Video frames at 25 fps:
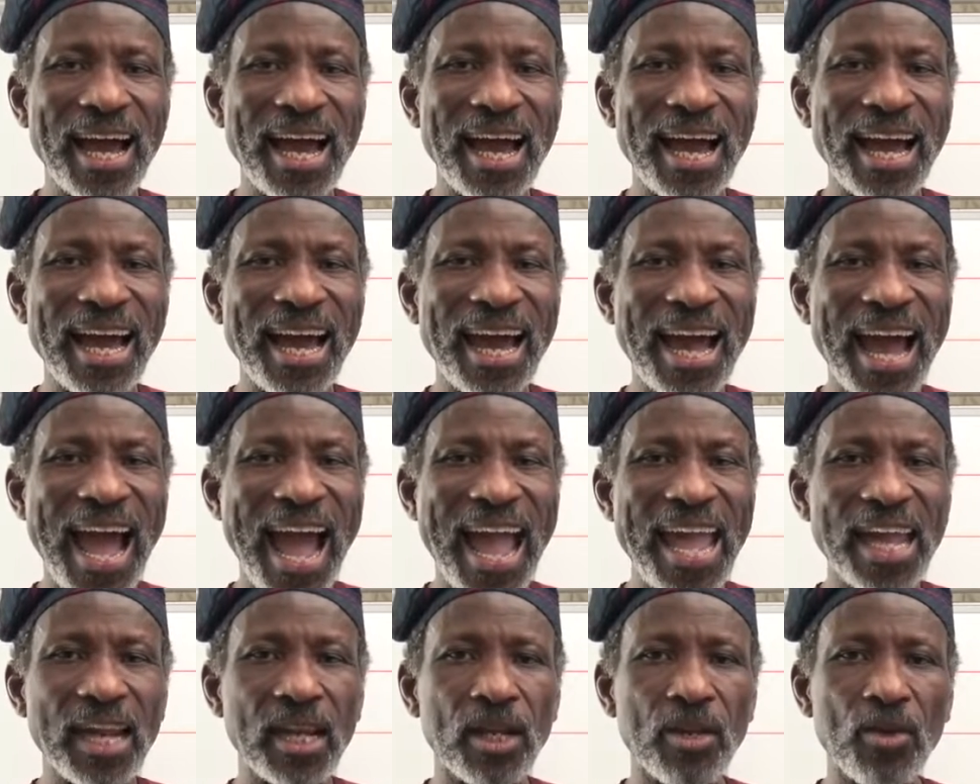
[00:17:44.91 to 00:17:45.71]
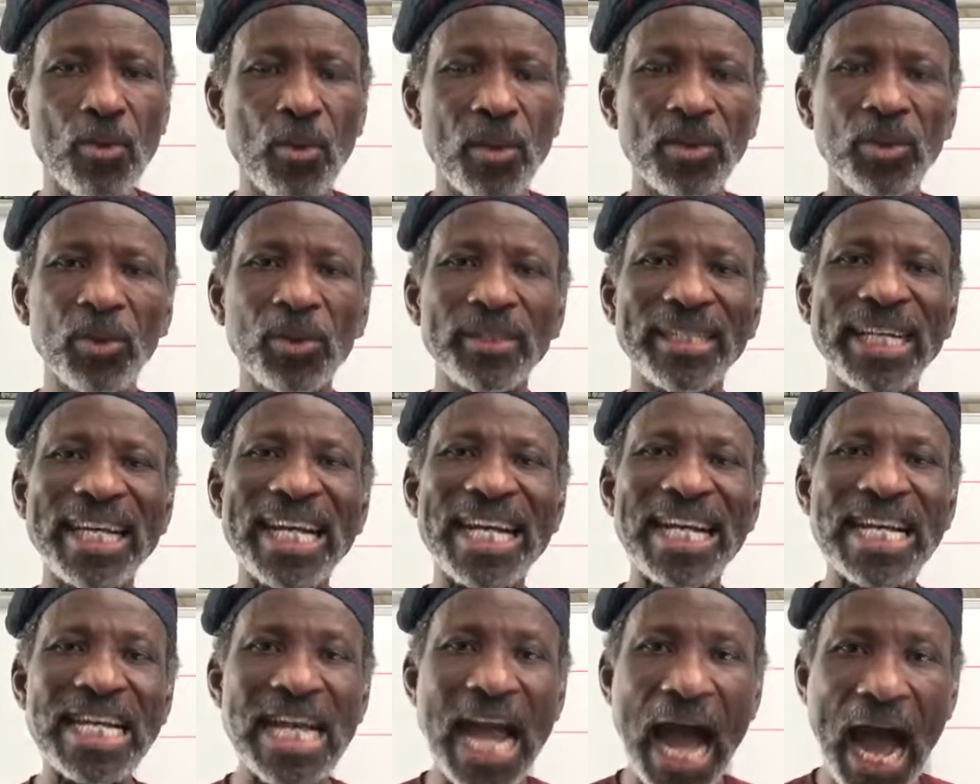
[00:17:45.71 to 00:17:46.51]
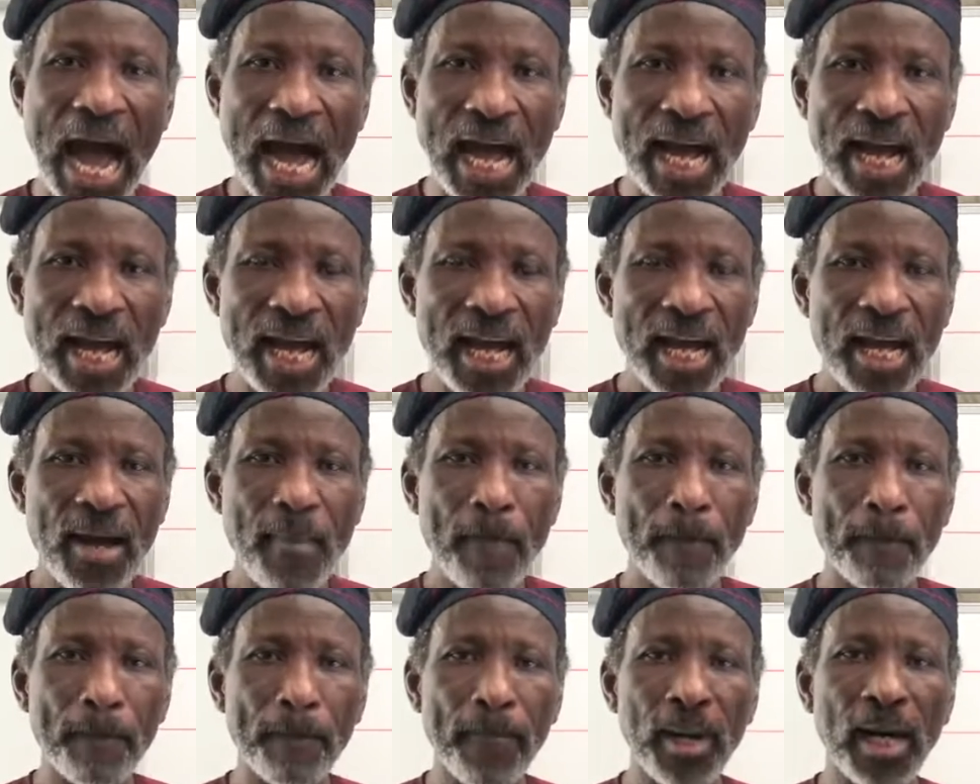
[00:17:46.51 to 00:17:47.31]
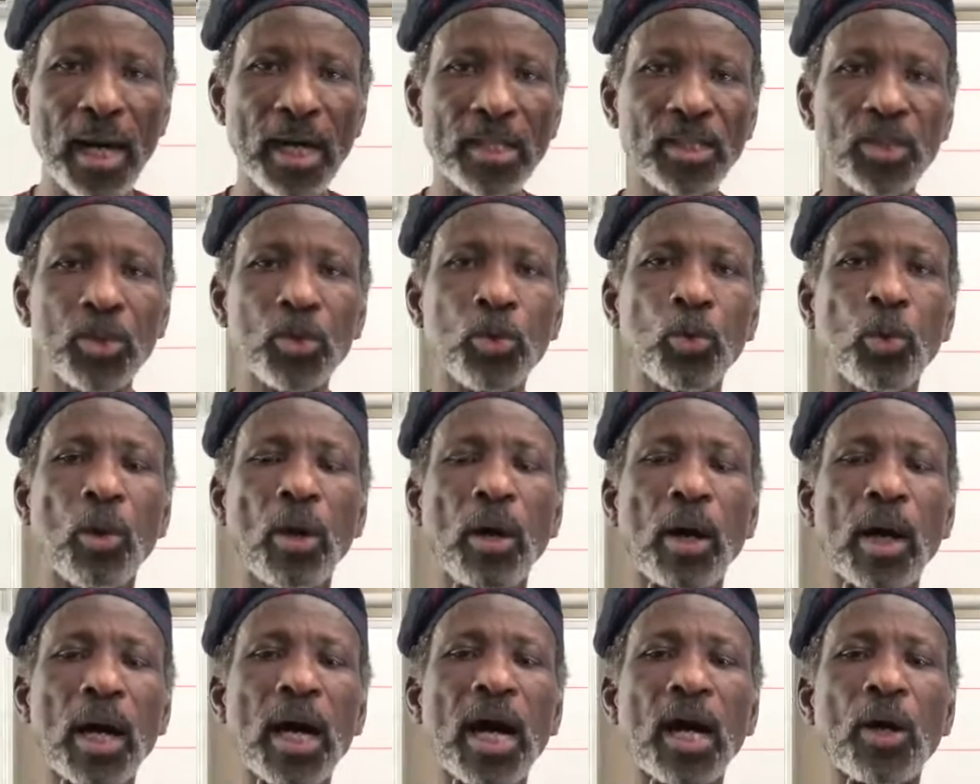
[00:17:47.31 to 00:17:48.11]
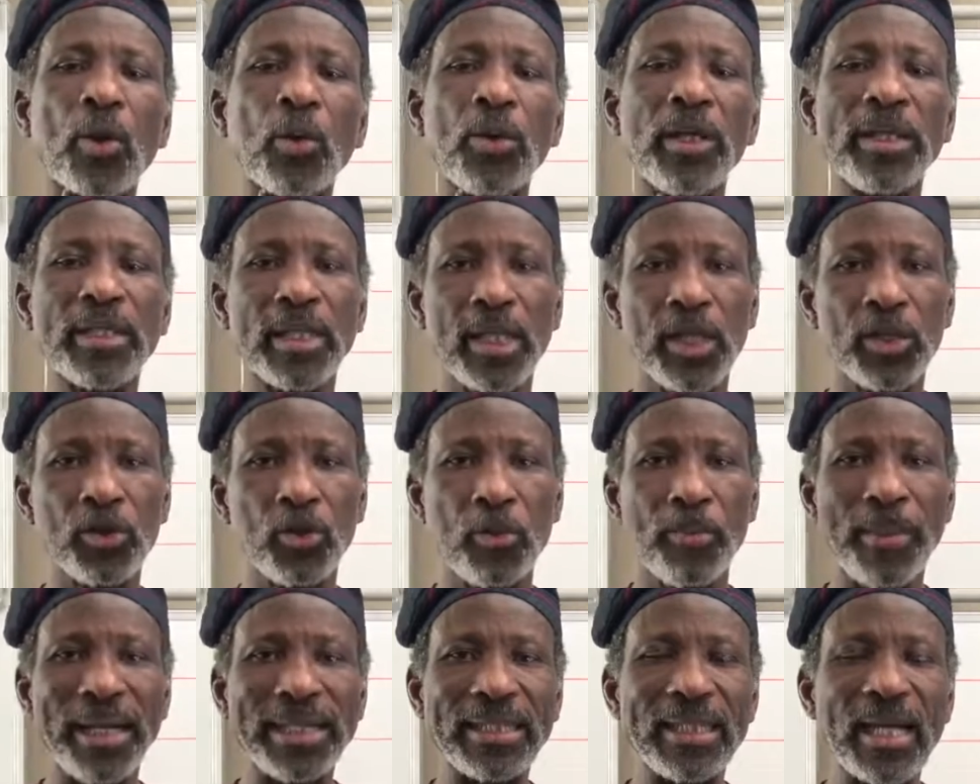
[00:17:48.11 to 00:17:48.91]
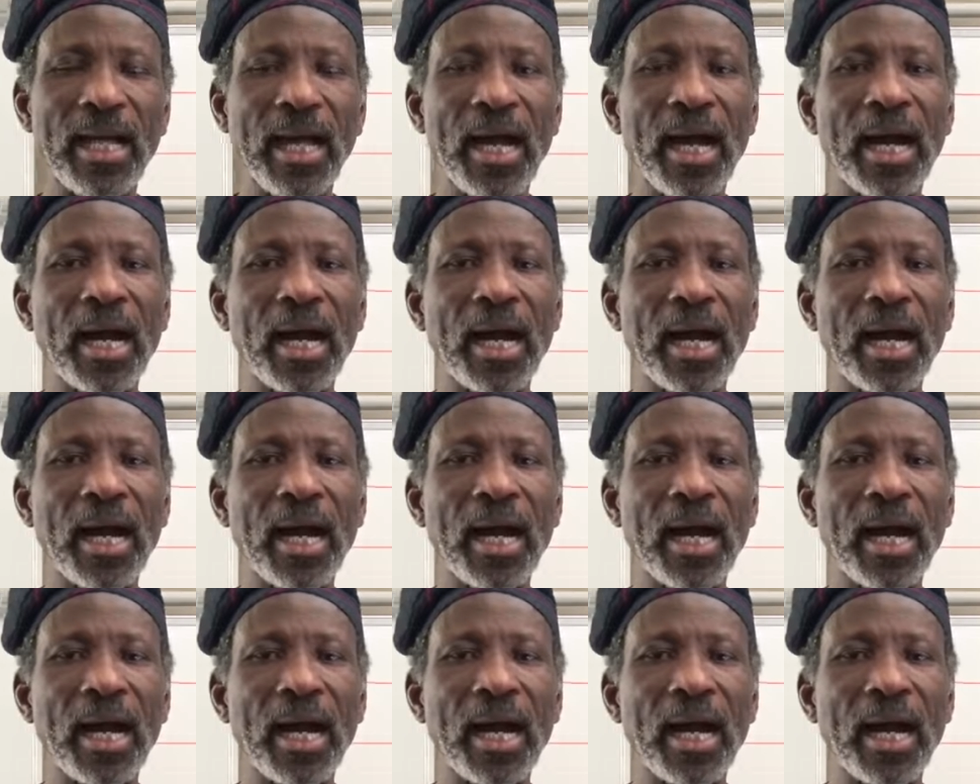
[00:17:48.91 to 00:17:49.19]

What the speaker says: rain. You want to say ga, but you gargle it a little bit.